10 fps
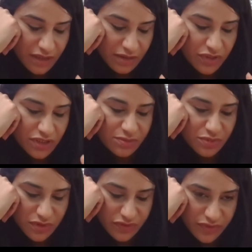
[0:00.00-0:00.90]
the
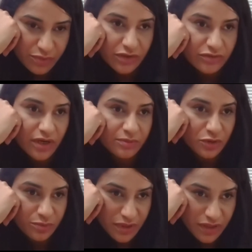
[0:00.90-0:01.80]
principles of the program
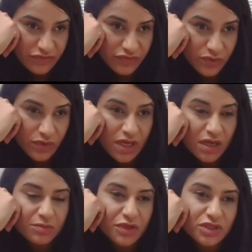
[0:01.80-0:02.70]
you're applying for,
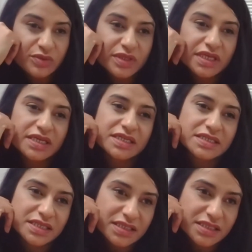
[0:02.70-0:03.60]
but doing it in a
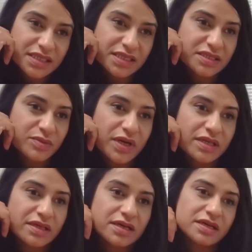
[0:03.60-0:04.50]
succinct
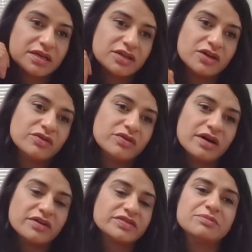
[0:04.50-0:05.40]
way that, you know,
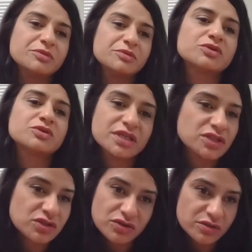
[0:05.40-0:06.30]
I've seen people do
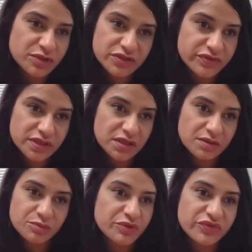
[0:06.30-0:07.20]
pitch documents, for
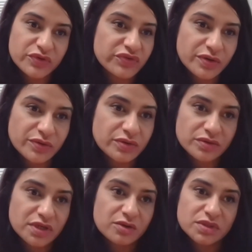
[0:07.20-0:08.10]
example, before phone
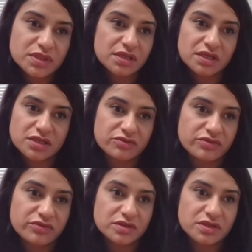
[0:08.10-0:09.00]
calls. I always think that's a
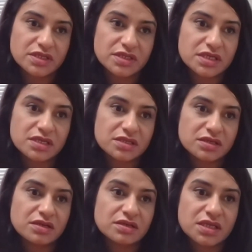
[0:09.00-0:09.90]
really good idea,
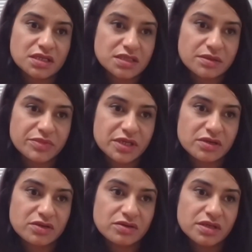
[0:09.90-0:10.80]
to kind of send
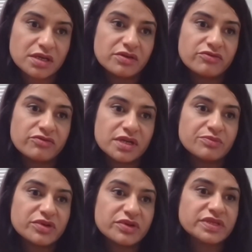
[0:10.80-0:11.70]
something along that in a
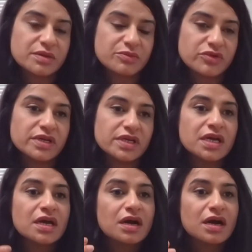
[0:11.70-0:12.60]
really brief summary
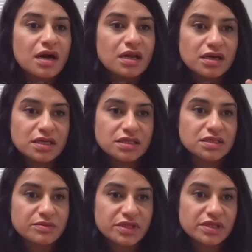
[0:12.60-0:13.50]

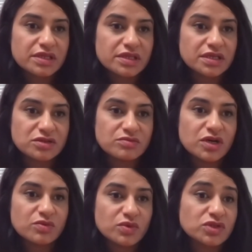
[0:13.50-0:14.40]
highlights some of the things you
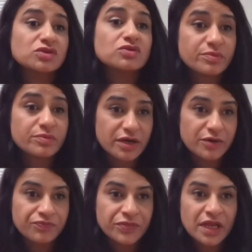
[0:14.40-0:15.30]
might want to talk
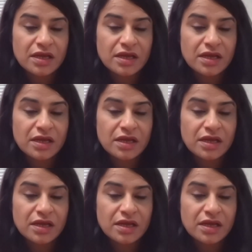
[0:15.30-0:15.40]
about.